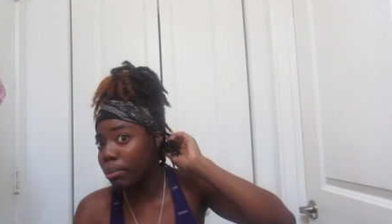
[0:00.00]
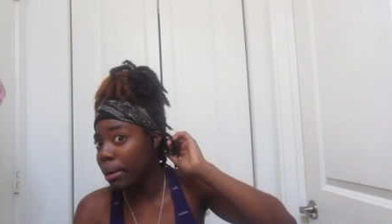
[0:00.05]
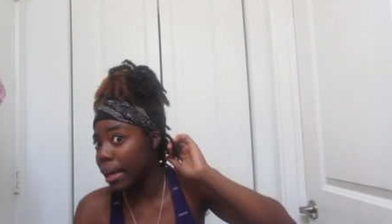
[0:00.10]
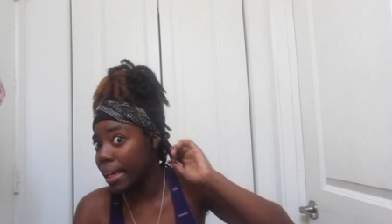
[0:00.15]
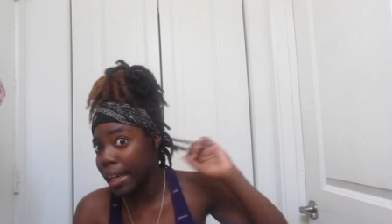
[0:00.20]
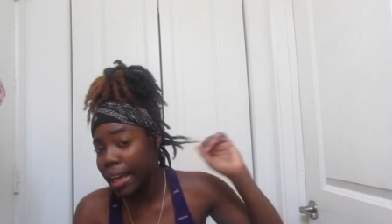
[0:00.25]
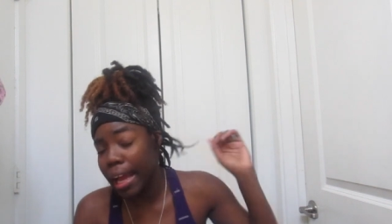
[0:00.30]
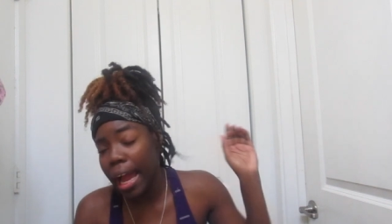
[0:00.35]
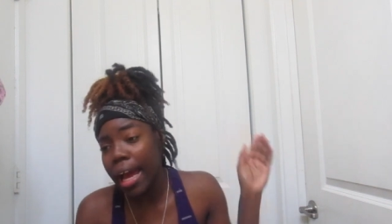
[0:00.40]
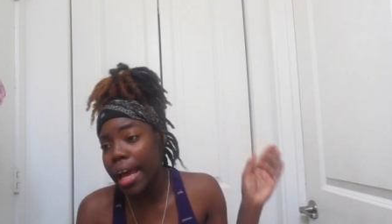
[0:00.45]
my
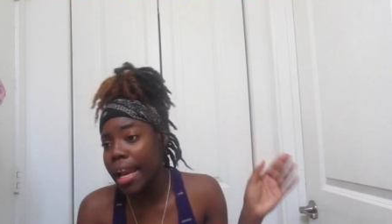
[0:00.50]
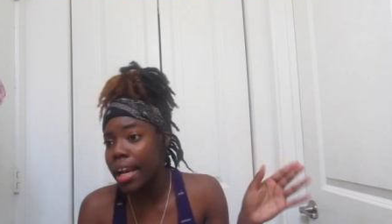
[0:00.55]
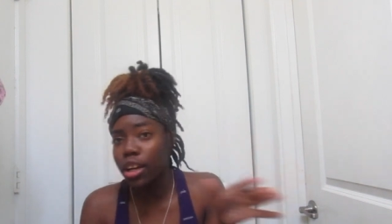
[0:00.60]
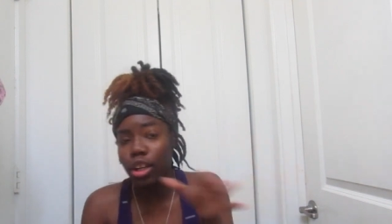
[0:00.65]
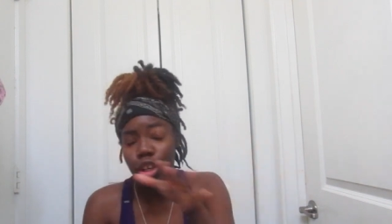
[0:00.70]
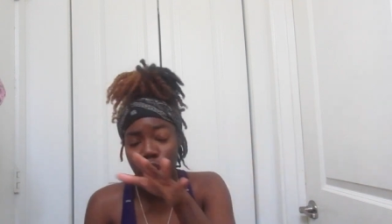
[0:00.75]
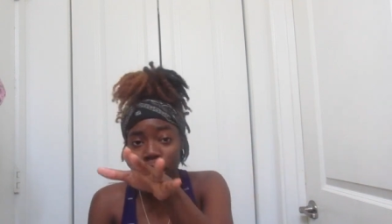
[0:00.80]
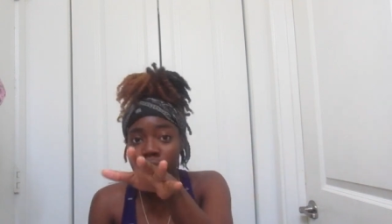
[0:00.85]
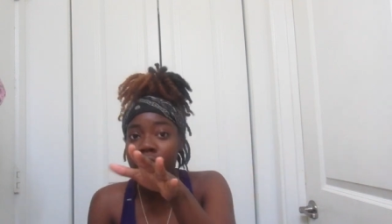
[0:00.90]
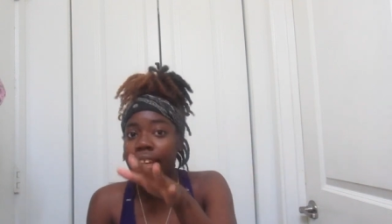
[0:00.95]
day. I had a
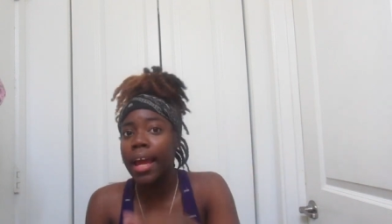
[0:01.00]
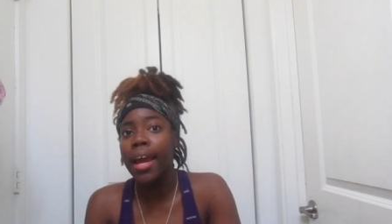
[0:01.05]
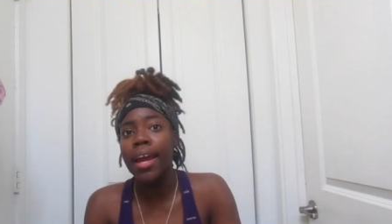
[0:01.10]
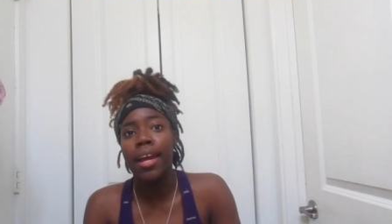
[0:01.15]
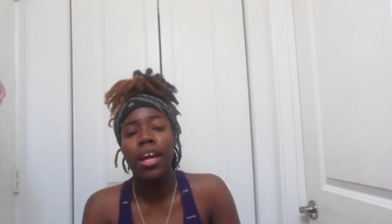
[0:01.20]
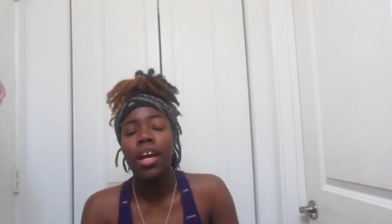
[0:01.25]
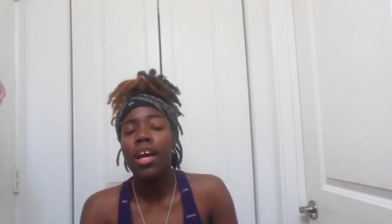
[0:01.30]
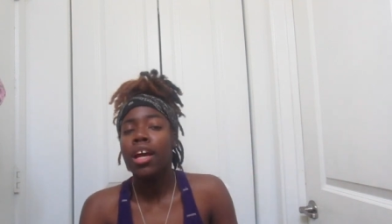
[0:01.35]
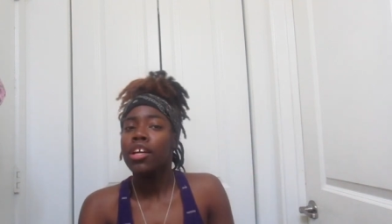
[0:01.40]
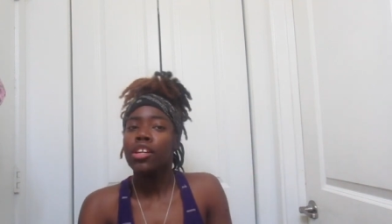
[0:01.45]
good
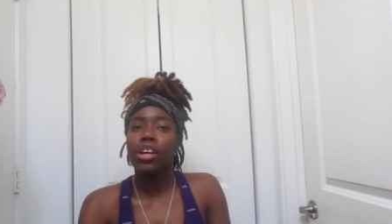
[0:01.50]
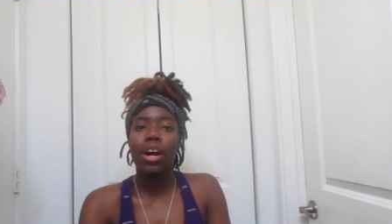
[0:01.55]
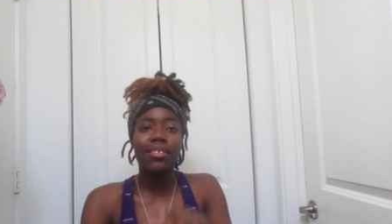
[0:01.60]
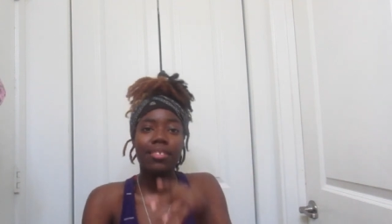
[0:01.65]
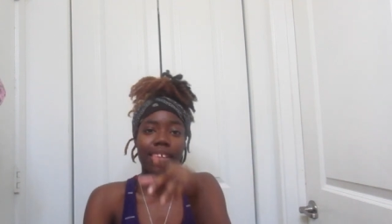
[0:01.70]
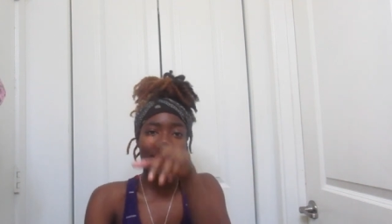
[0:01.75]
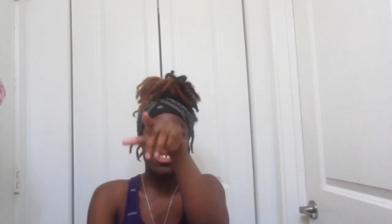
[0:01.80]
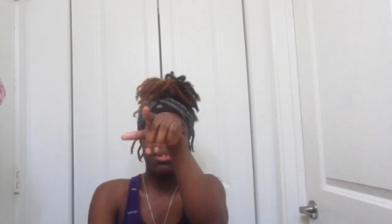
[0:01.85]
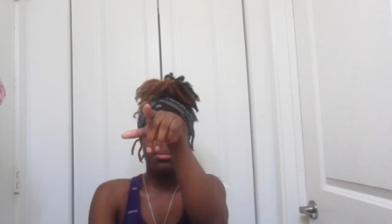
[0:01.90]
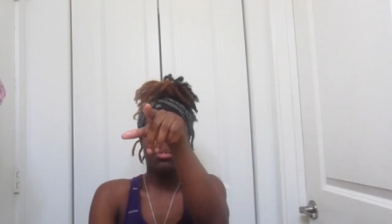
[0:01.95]
day. Y'all
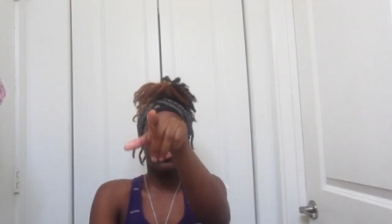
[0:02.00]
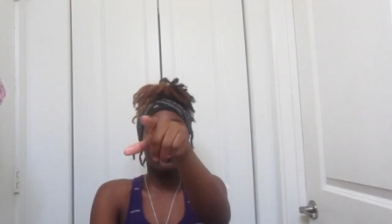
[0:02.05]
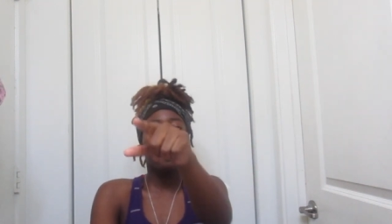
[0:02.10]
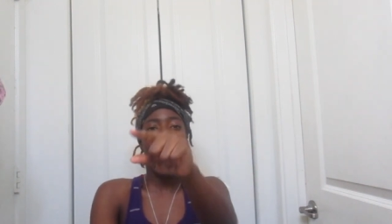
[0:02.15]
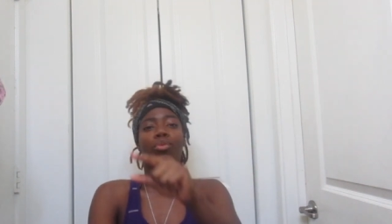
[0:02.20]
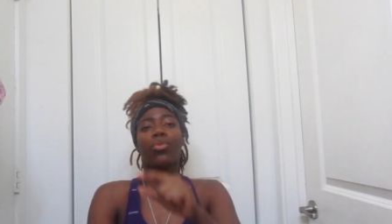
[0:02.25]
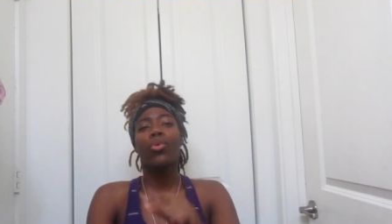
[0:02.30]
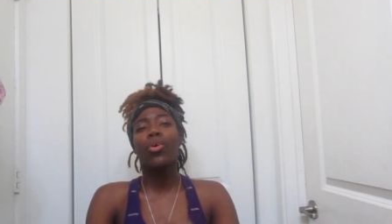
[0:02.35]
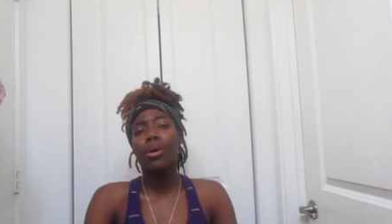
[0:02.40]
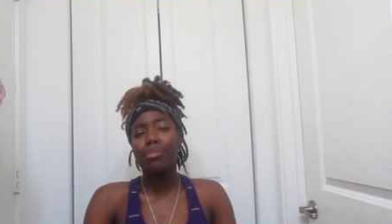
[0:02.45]
thought y'all was
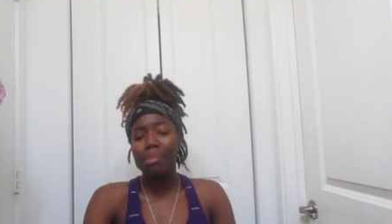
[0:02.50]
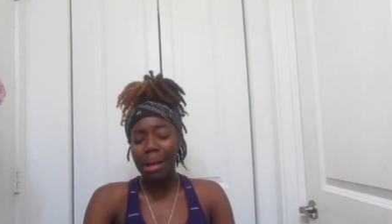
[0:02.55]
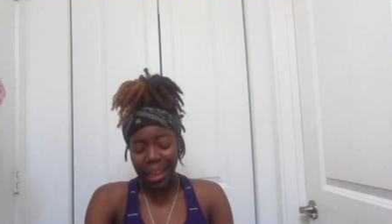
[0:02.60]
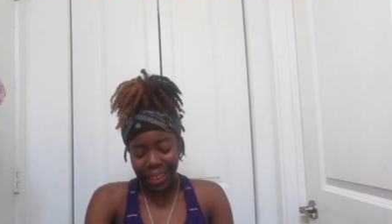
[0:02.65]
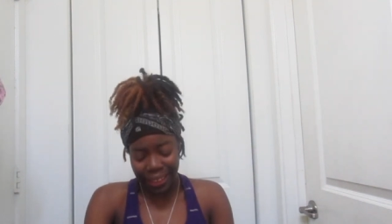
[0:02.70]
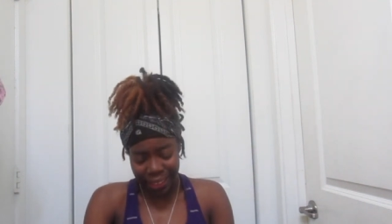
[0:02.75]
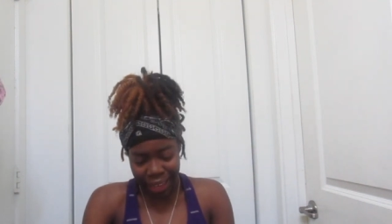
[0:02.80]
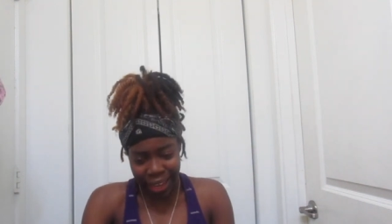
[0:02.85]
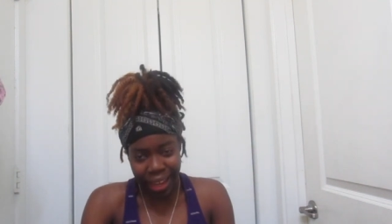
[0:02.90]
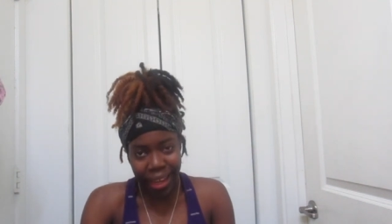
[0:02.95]
going to ruin my
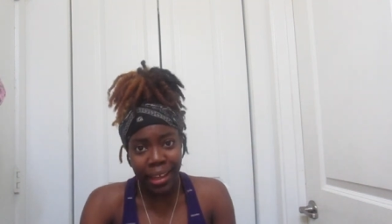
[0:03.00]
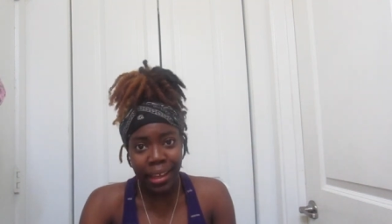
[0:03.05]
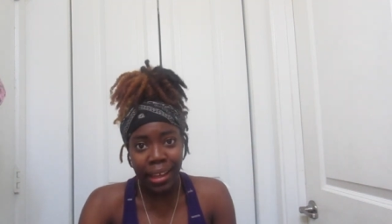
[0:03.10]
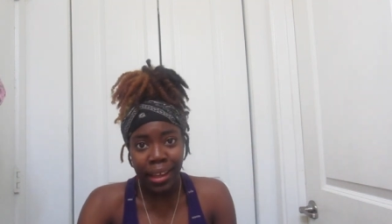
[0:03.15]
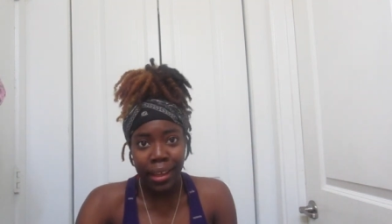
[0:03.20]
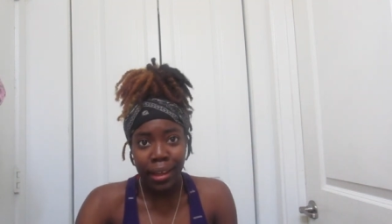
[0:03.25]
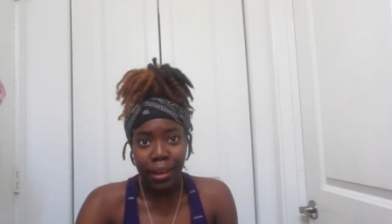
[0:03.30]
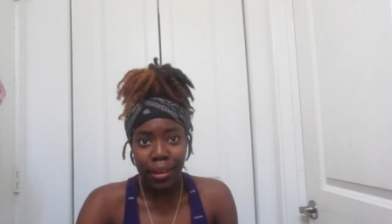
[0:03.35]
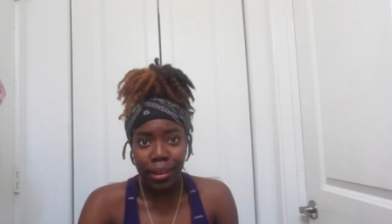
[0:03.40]
day?